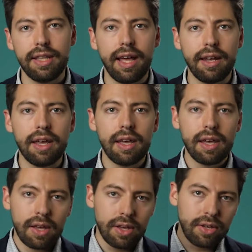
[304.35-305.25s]
that
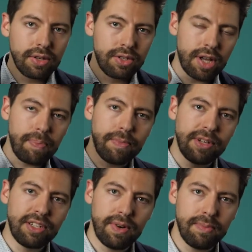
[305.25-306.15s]

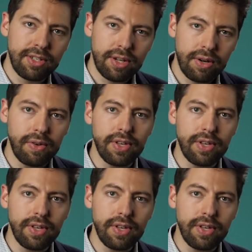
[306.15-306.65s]
supplementary material